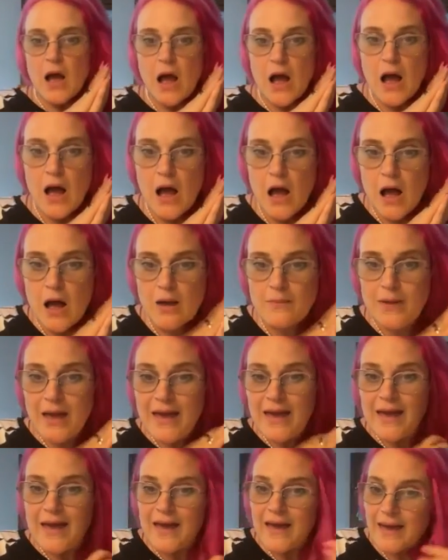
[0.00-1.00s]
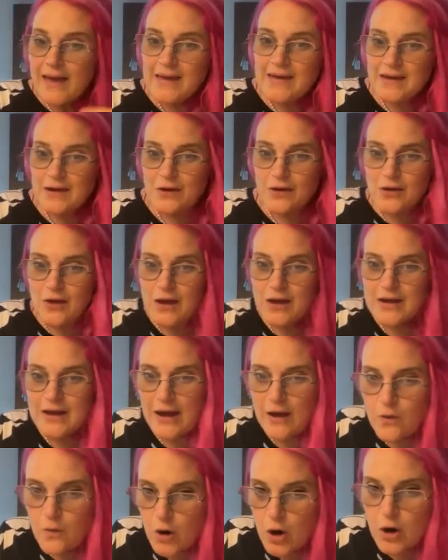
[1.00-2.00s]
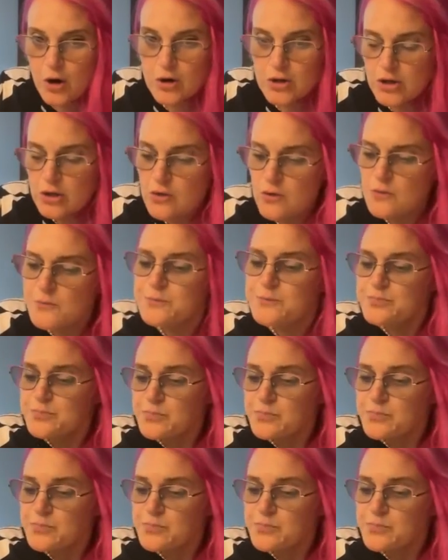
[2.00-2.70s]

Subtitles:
Hey, Caroline, how are you?